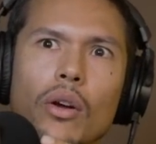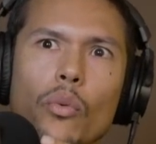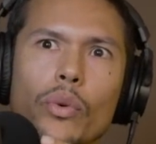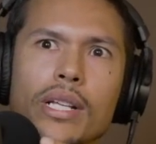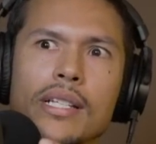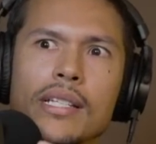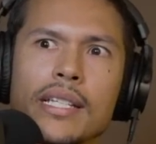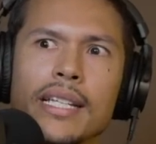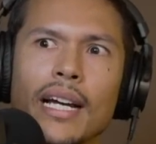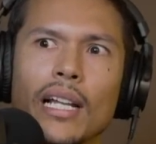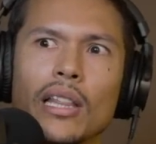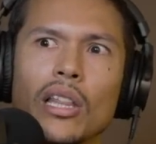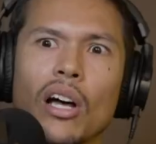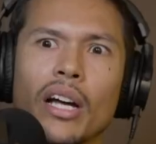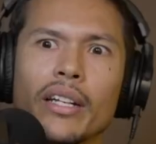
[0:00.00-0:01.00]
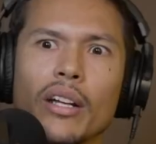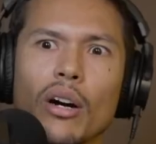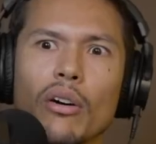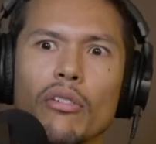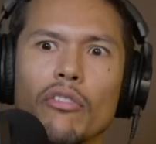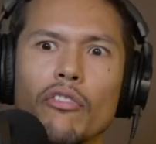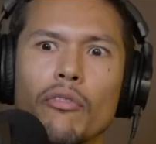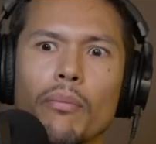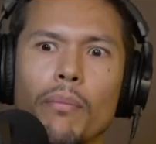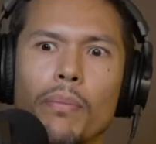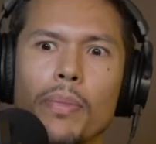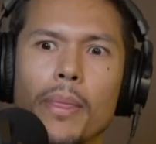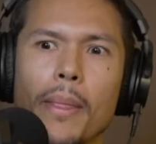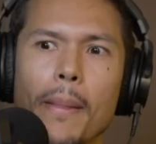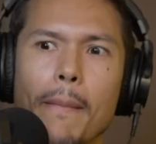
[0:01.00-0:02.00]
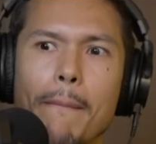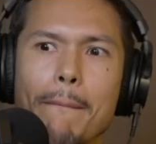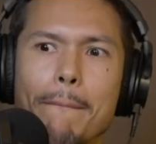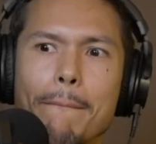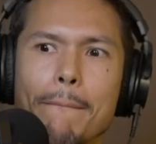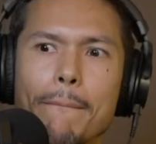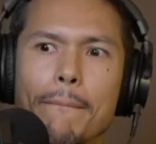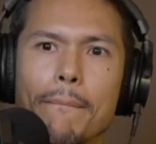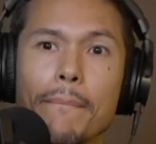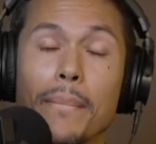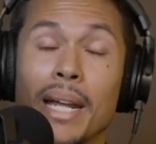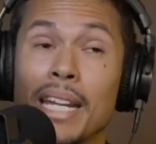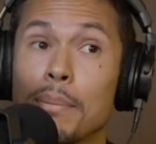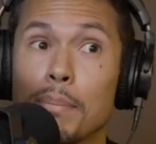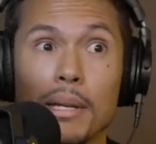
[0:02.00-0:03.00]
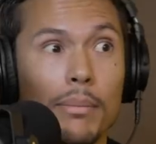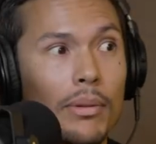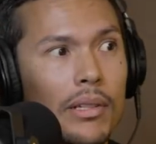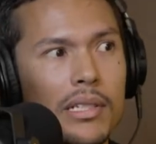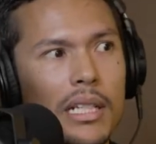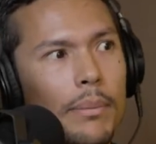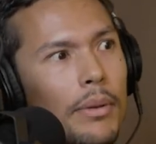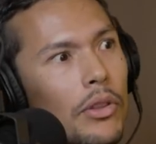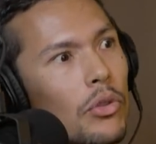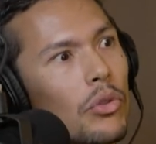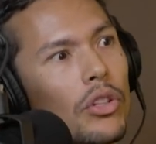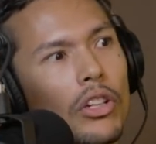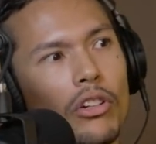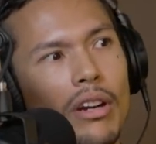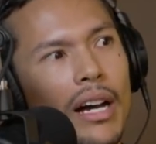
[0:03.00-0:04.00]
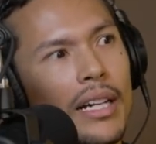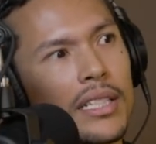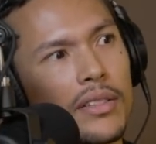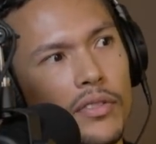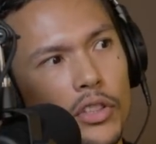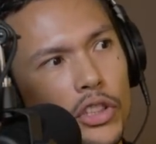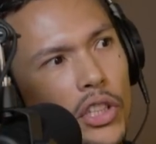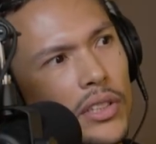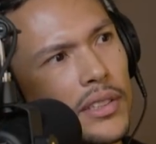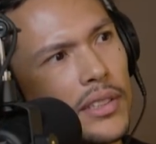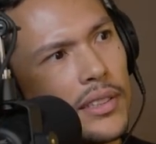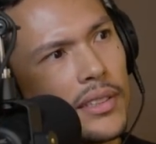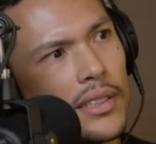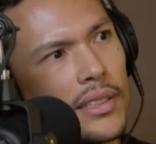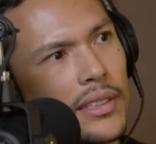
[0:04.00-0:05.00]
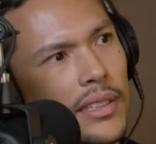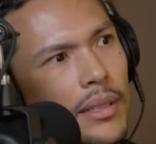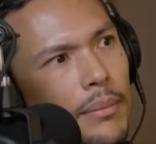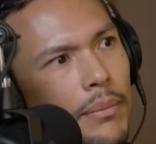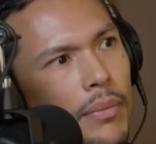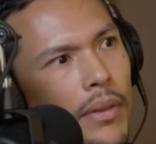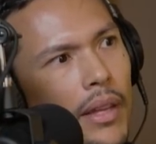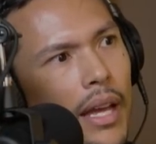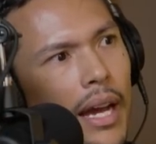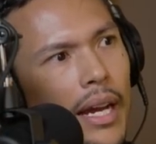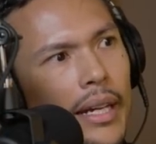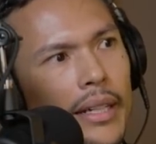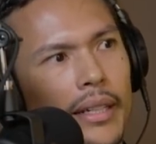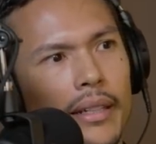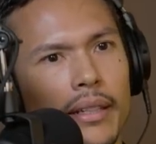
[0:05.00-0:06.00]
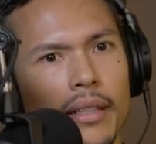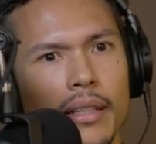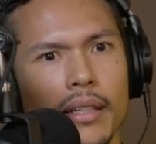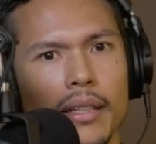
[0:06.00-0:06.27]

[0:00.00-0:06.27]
we see a lot of many people slipping through the cracks of the justice system and